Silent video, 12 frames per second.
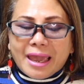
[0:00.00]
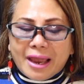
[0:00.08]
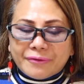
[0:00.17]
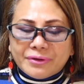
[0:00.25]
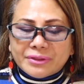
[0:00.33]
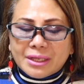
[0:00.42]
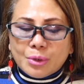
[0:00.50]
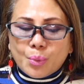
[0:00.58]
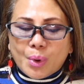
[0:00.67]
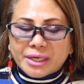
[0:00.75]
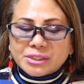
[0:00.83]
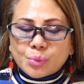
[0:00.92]
everything
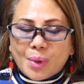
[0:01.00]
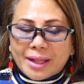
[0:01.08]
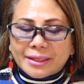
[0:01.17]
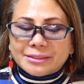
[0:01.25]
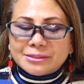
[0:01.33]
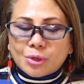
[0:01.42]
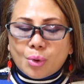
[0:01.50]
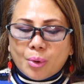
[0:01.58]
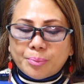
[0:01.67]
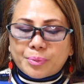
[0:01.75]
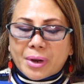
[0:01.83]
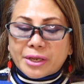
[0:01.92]
works well in the
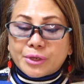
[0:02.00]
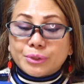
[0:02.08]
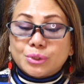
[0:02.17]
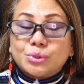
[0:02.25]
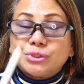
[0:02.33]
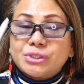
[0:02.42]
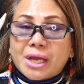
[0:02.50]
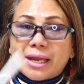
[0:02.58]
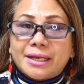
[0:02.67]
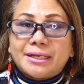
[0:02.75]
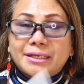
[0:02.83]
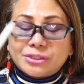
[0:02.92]
home prior to
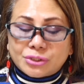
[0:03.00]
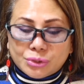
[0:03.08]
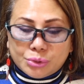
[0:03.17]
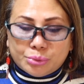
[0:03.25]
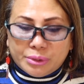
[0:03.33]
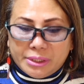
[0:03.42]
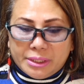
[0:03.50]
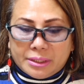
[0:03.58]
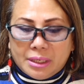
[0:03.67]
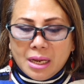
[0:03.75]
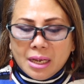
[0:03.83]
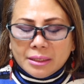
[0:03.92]
Chinese New
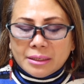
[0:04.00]
Year.